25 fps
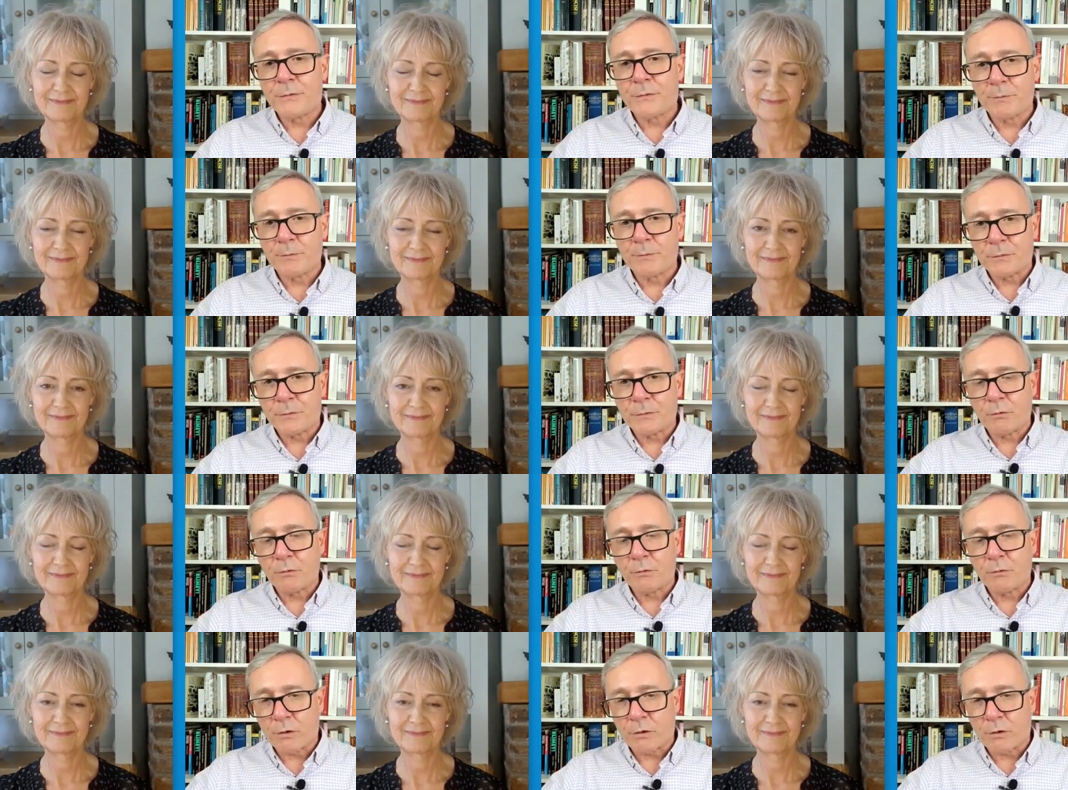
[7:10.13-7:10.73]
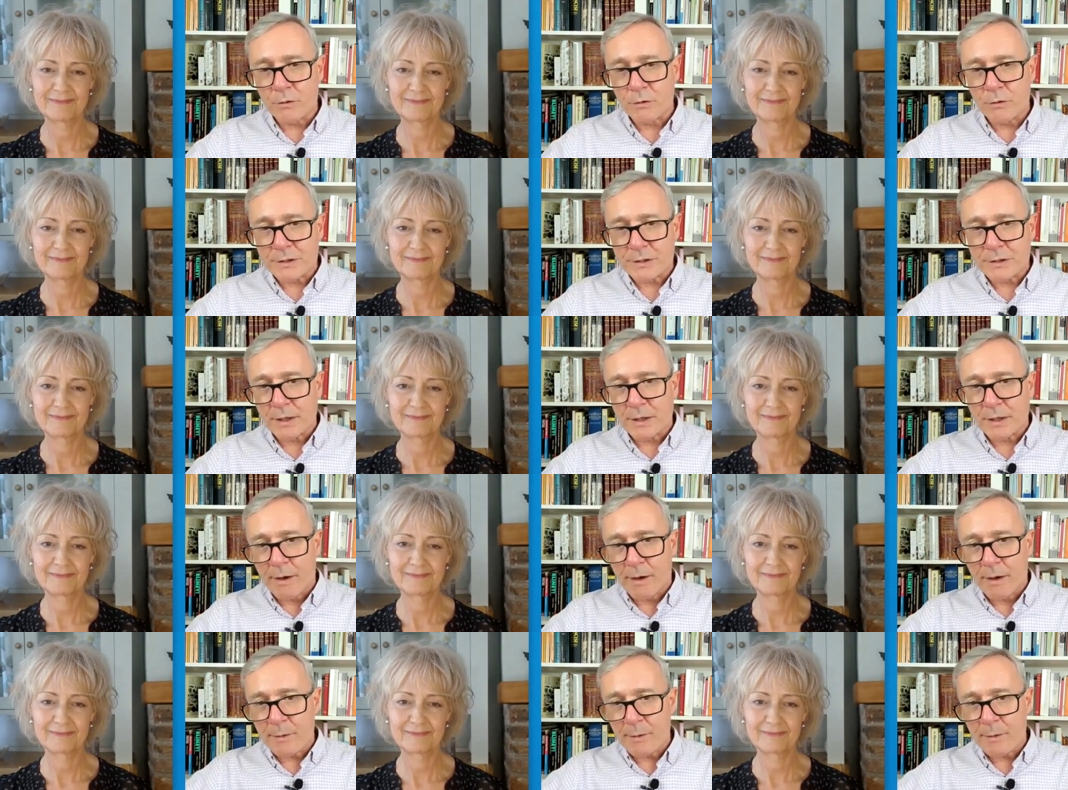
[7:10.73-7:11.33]
Speaker 1: to, to
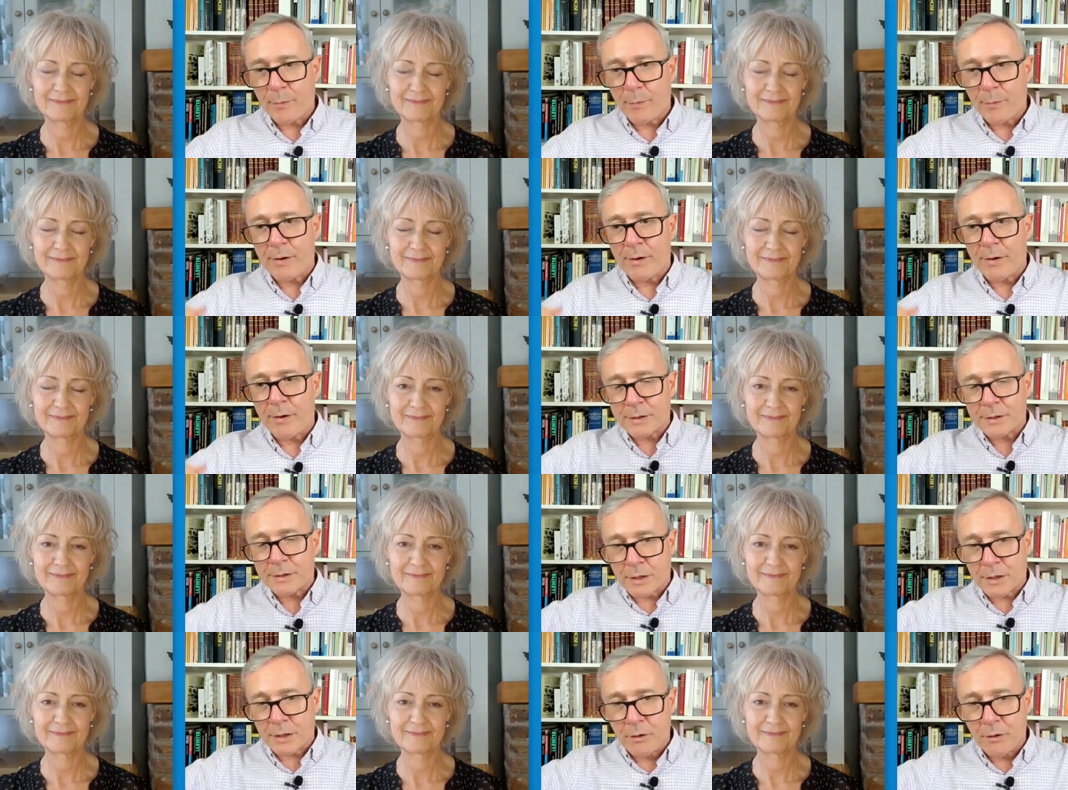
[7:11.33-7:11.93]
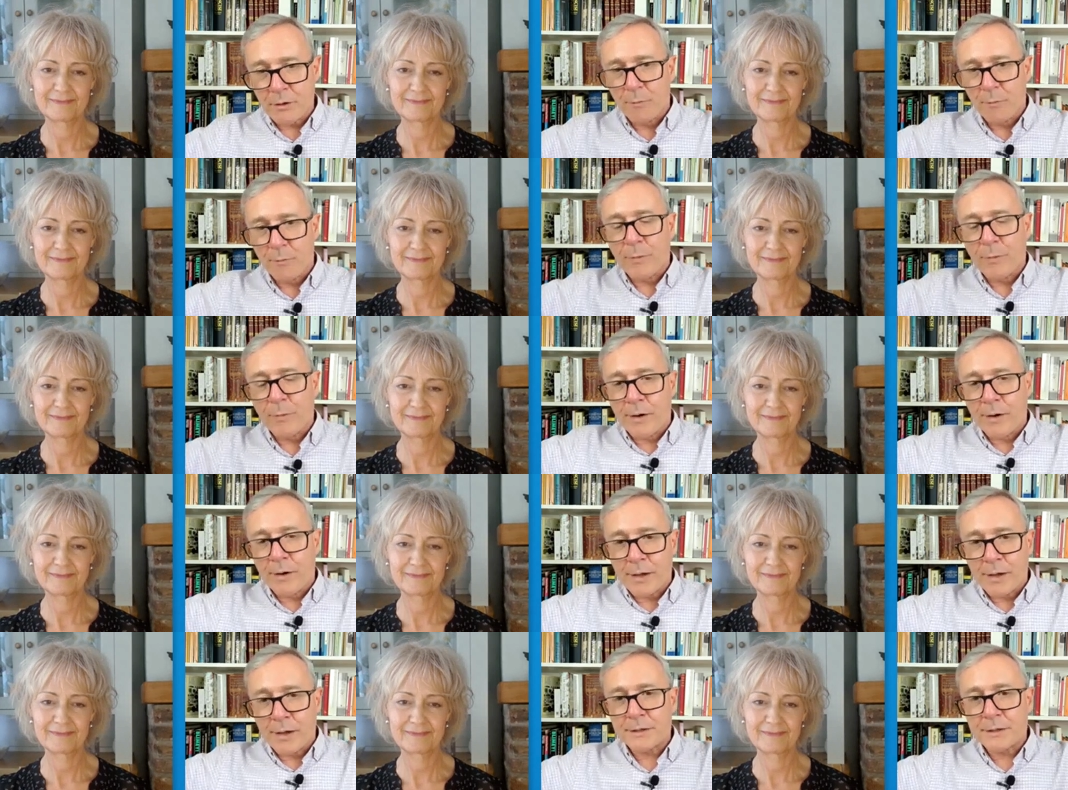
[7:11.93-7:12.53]
recruiting light buyers and non
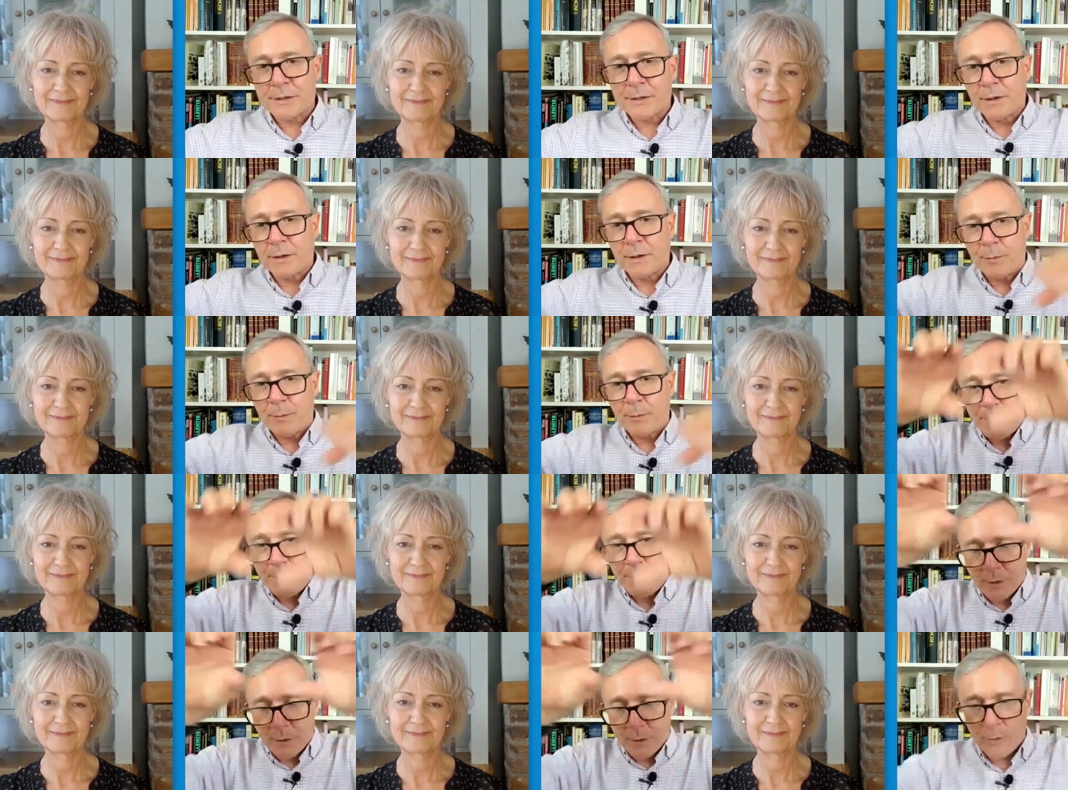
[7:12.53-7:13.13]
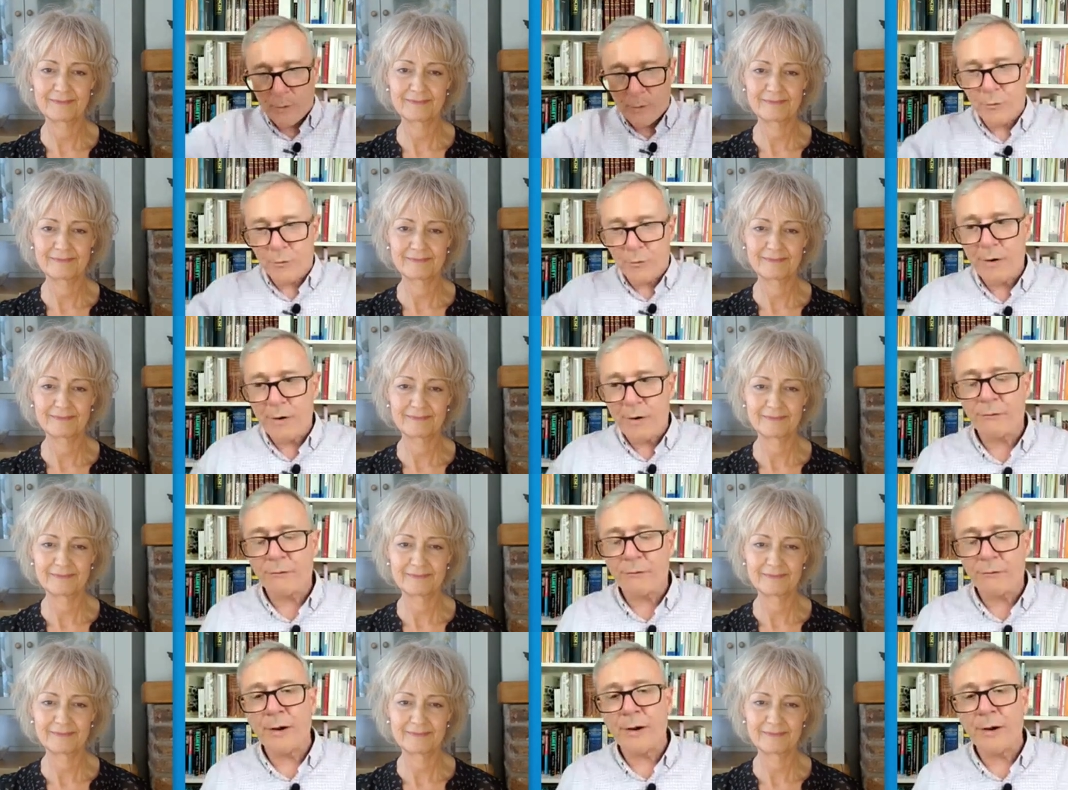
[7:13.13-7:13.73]
buyers and the people on the
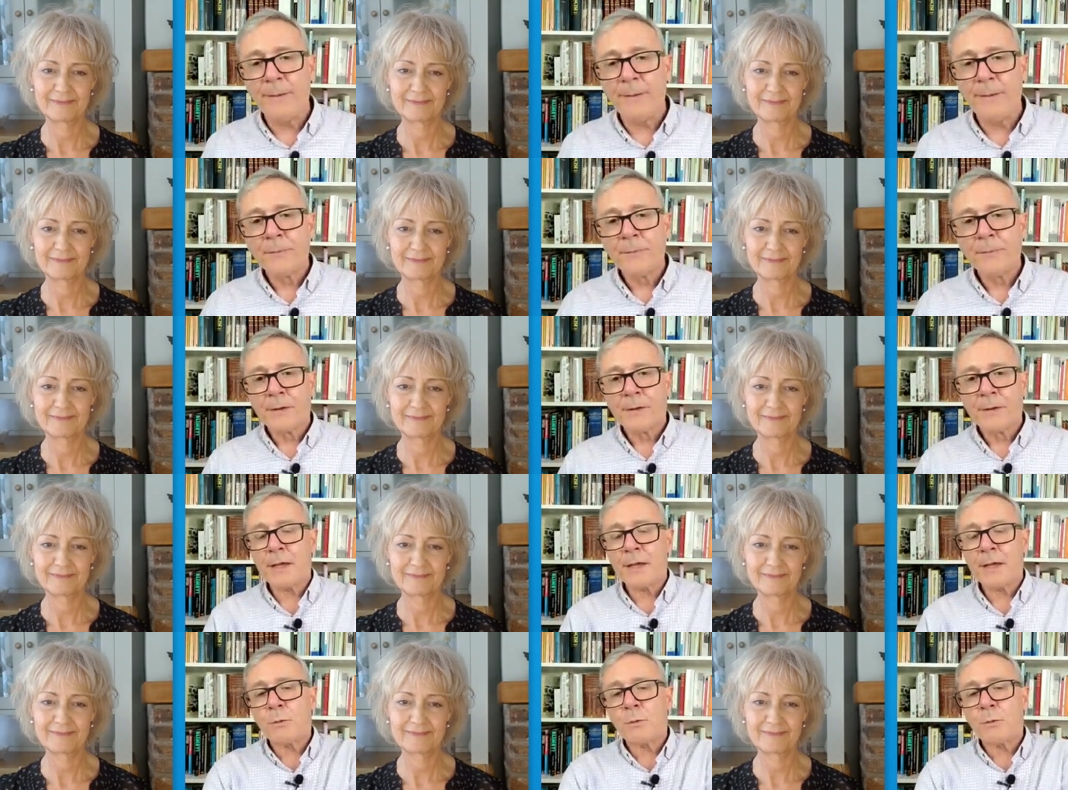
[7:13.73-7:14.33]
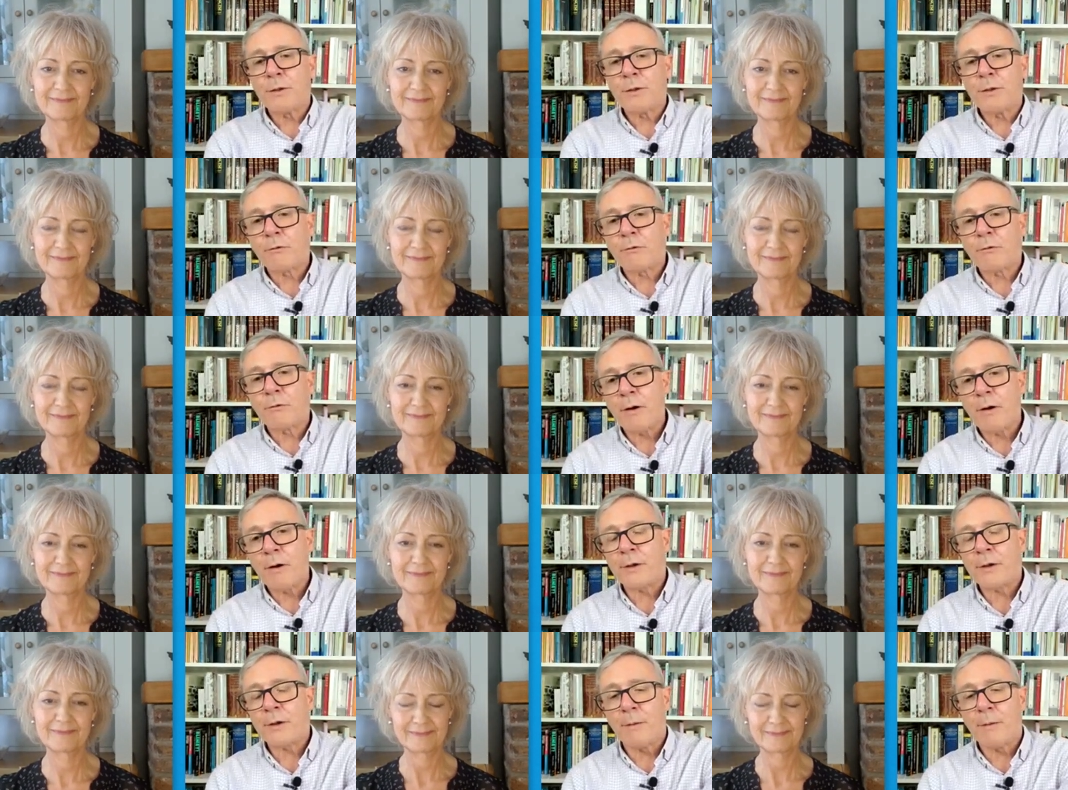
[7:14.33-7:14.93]
periphery. That's where the
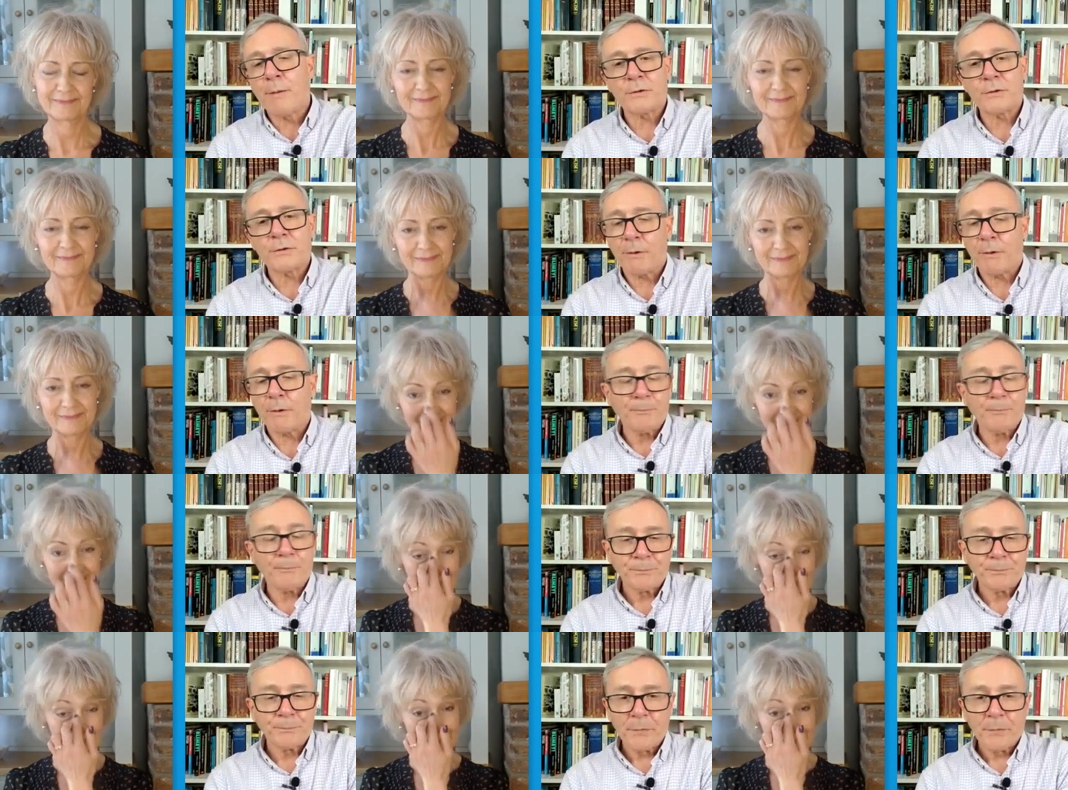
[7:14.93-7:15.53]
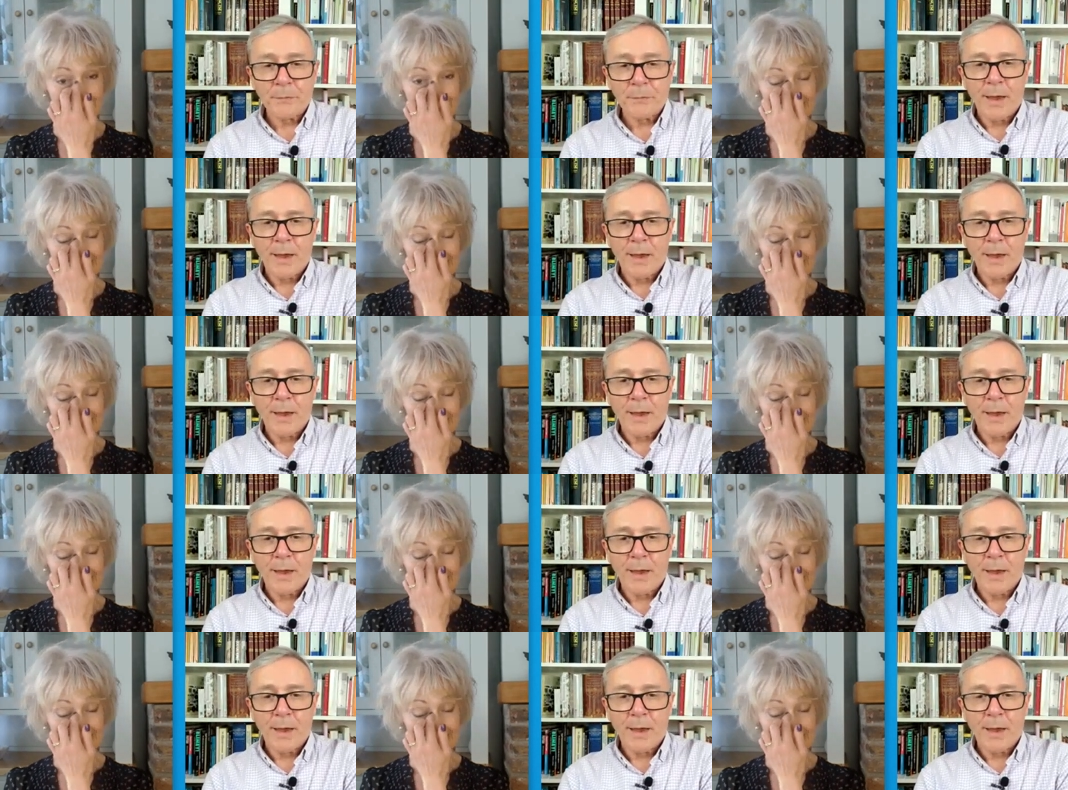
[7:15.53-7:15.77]
growth comes from.